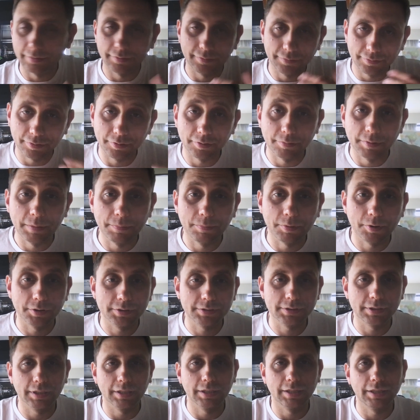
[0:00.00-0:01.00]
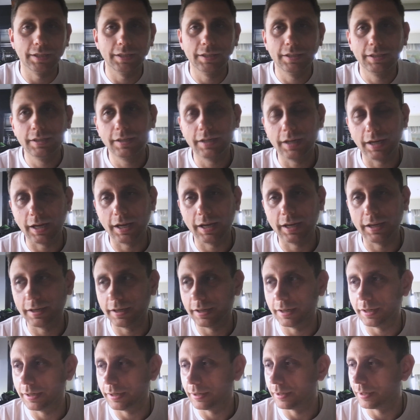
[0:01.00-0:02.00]
for me personally,
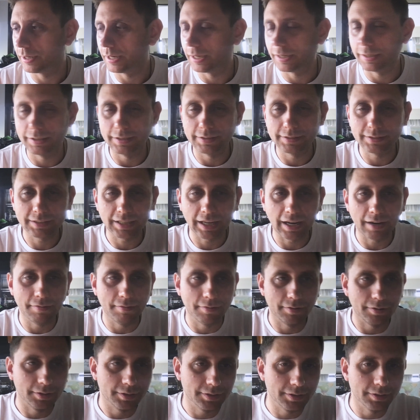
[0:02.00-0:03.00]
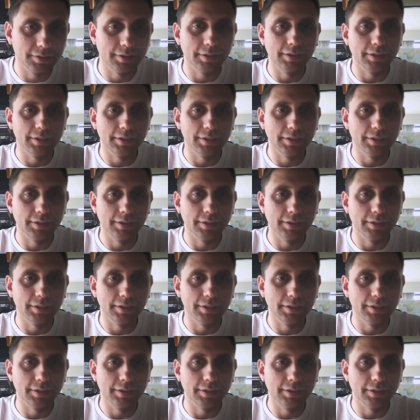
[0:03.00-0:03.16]
I got discovered